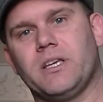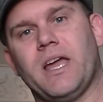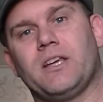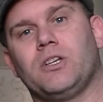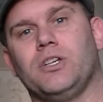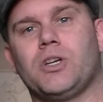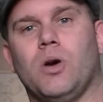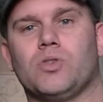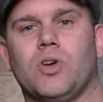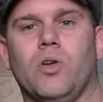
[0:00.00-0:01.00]
and he actually
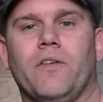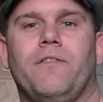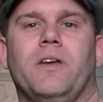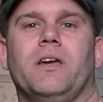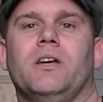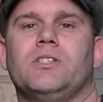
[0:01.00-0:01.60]
shows all the figures.